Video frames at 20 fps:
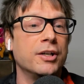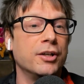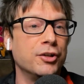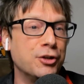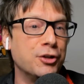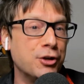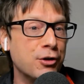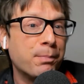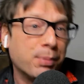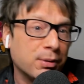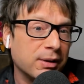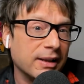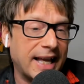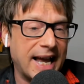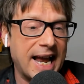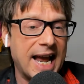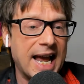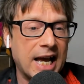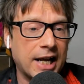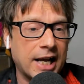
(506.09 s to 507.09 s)
you
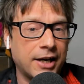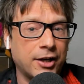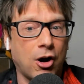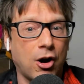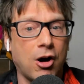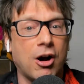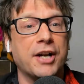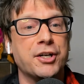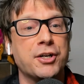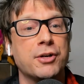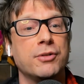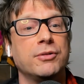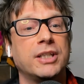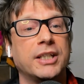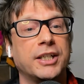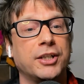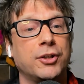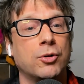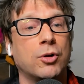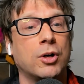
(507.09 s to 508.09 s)
planned on
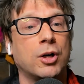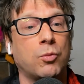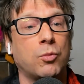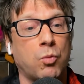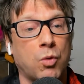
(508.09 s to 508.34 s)
using your